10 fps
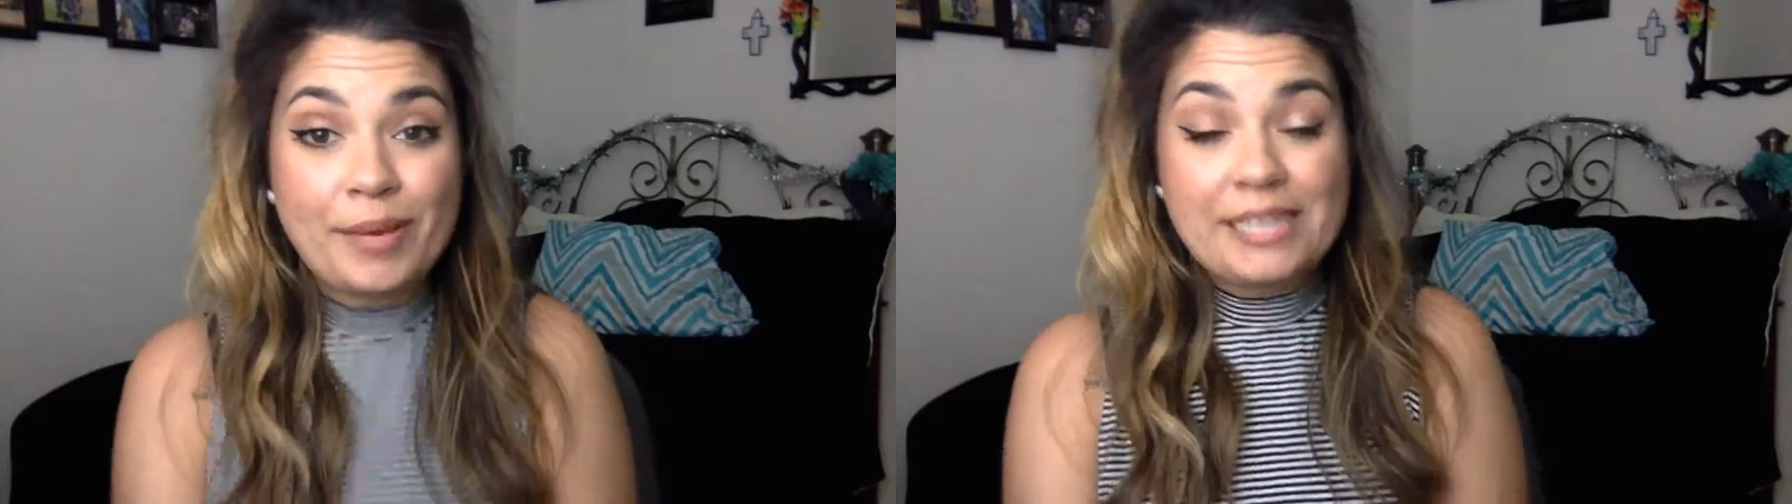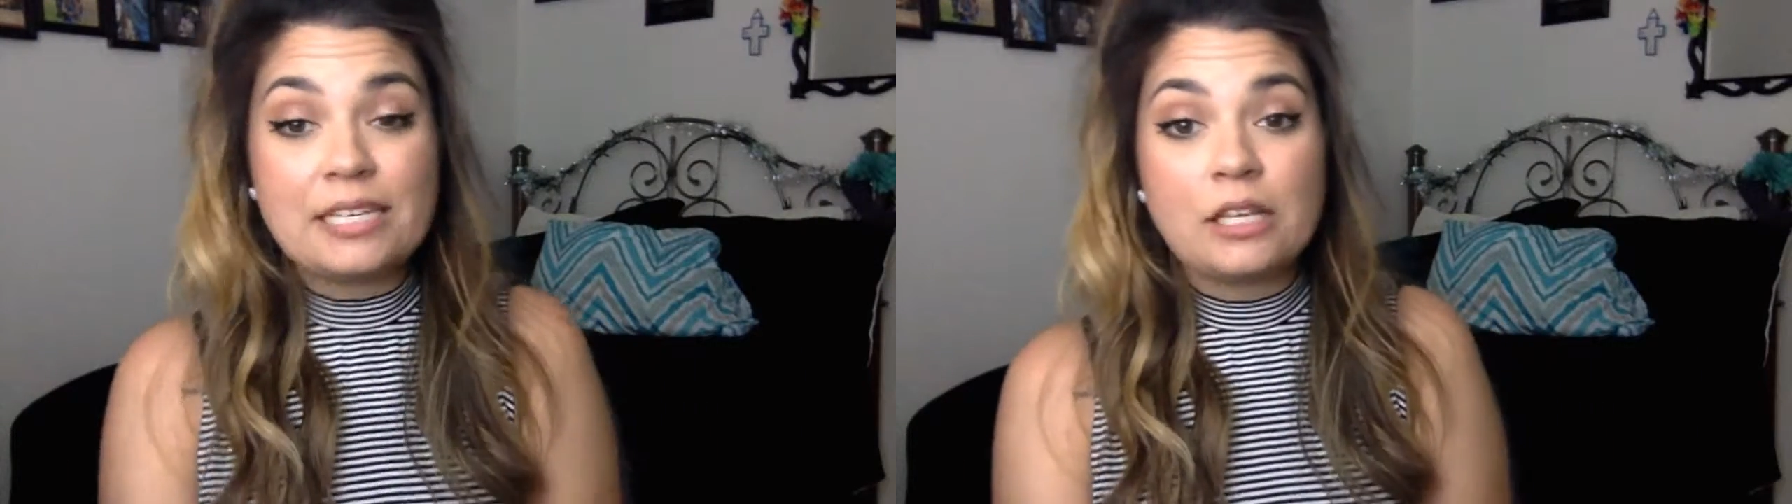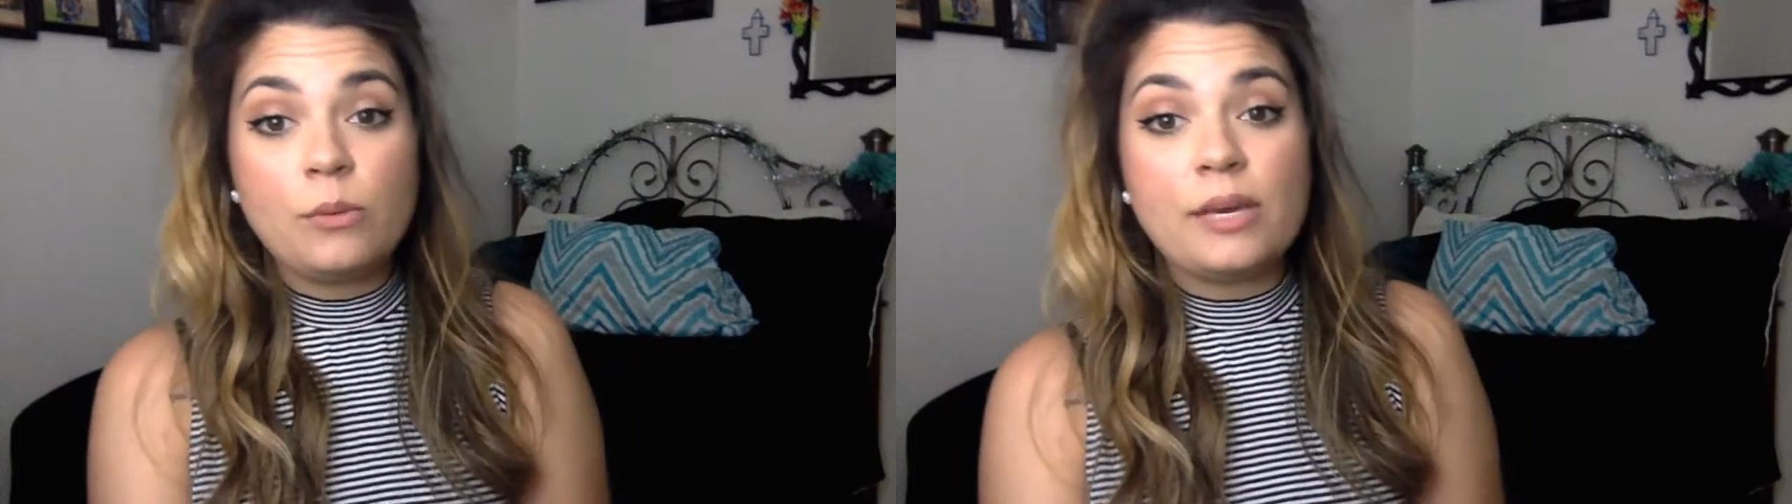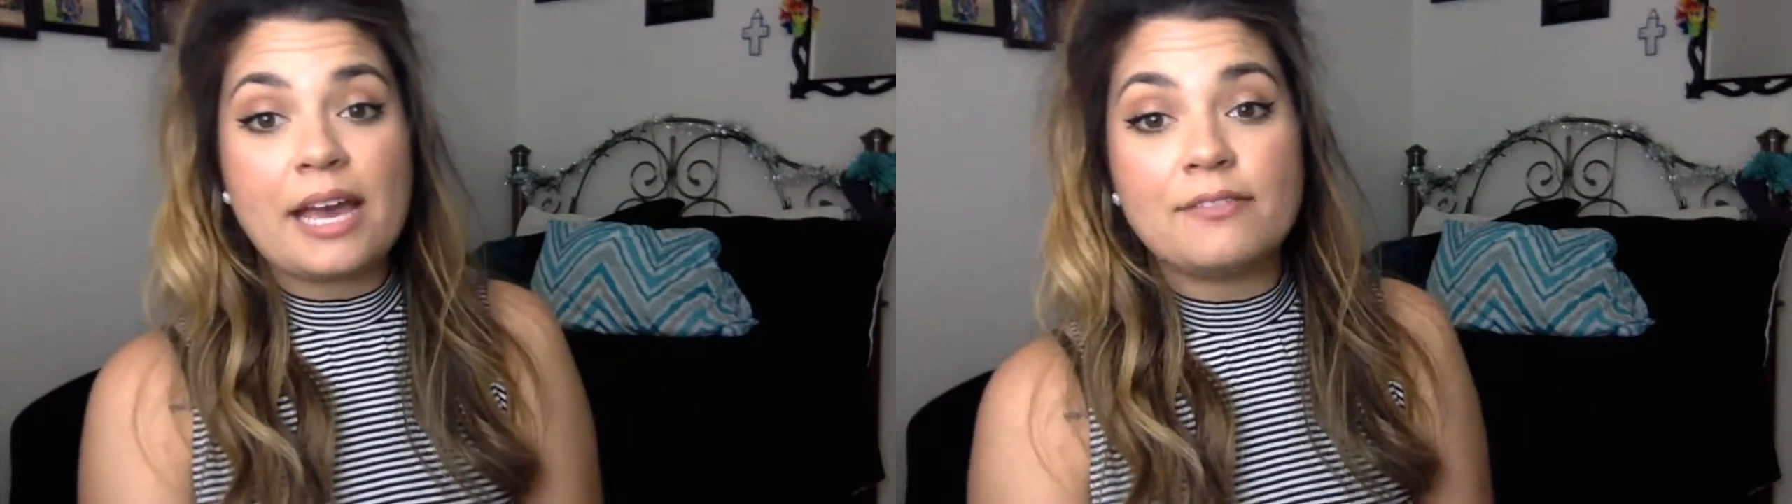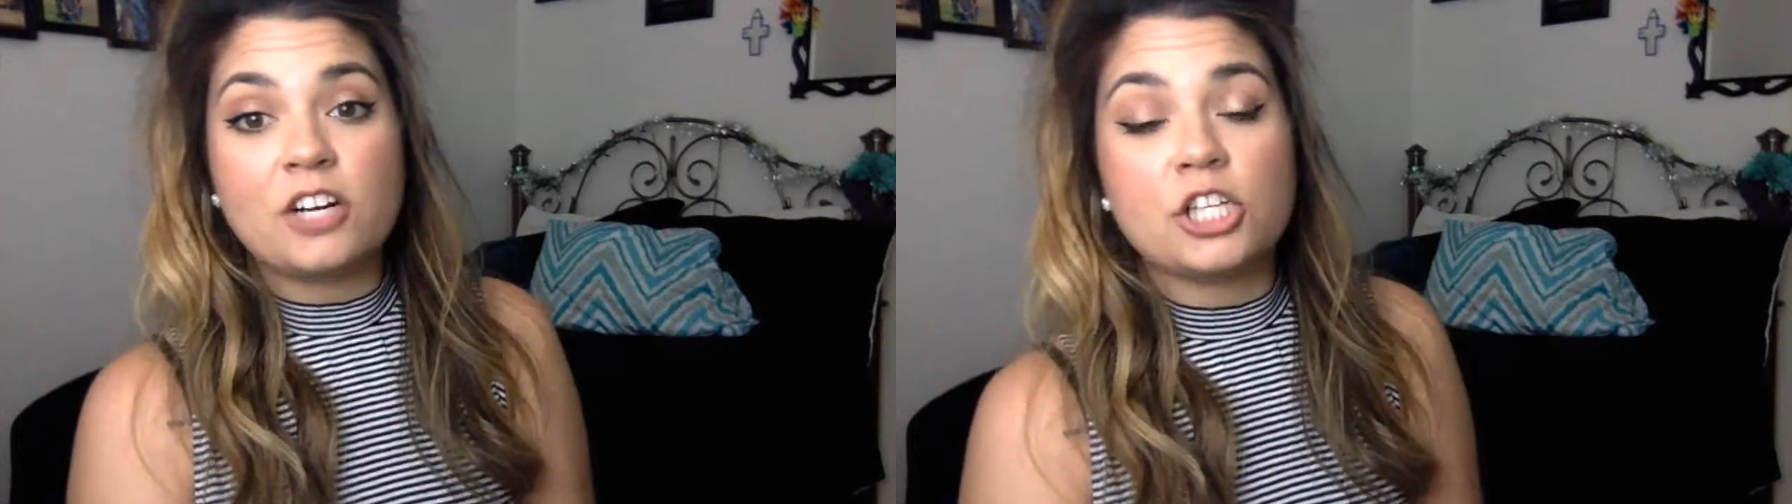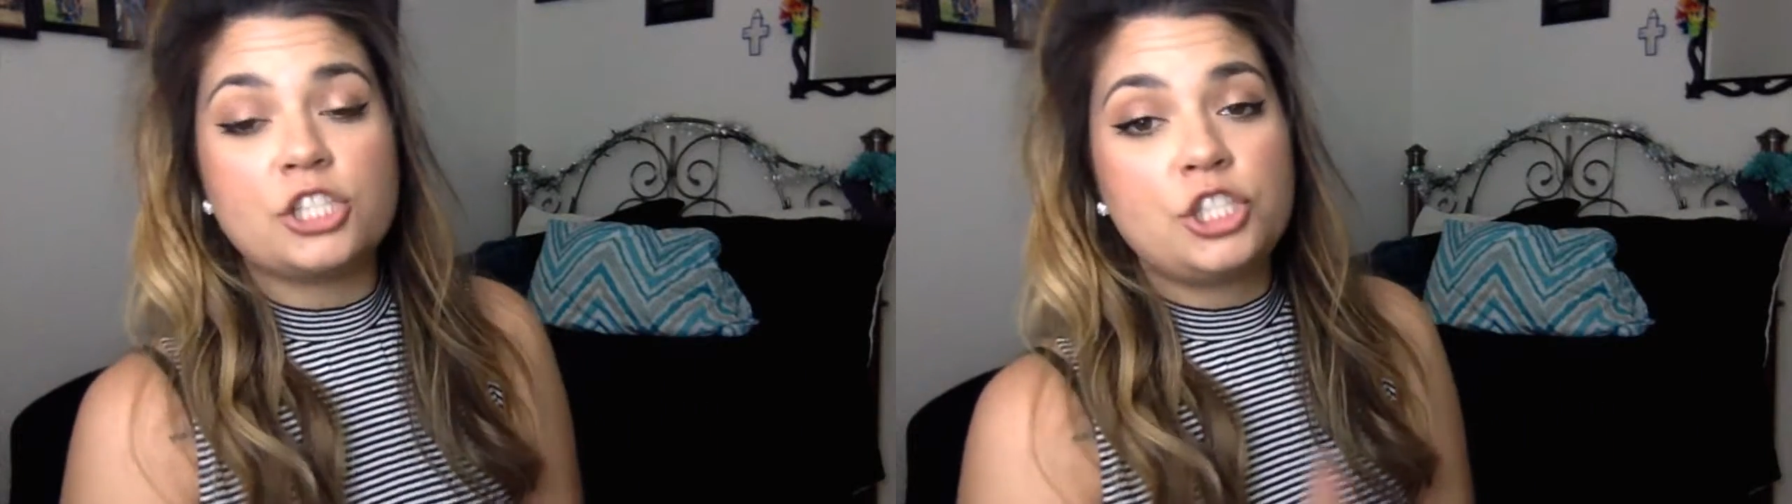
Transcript: basically we have our